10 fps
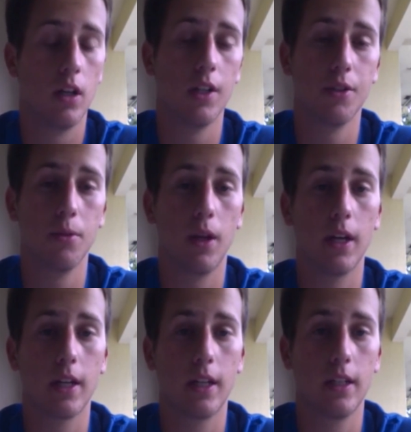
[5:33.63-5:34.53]
I do
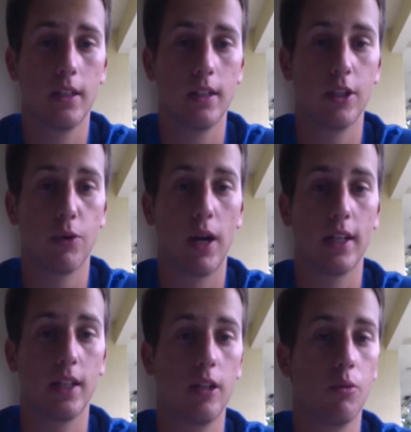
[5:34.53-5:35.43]
like
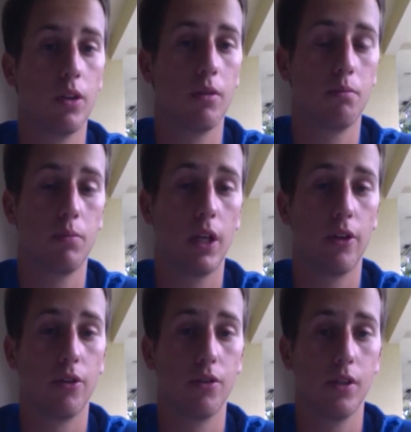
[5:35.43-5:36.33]
interacting with
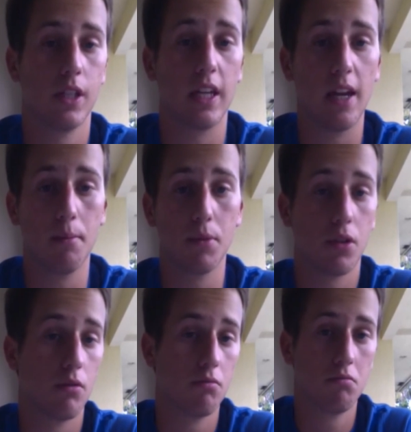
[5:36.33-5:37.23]
players in the game, so
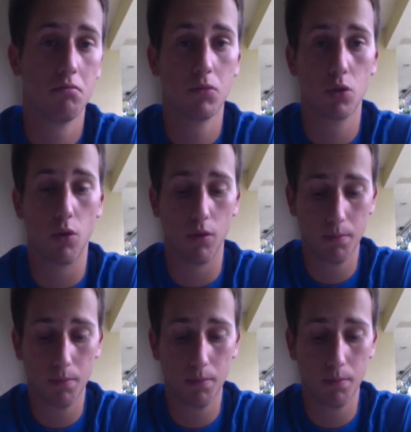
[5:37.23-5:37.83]
it's cool.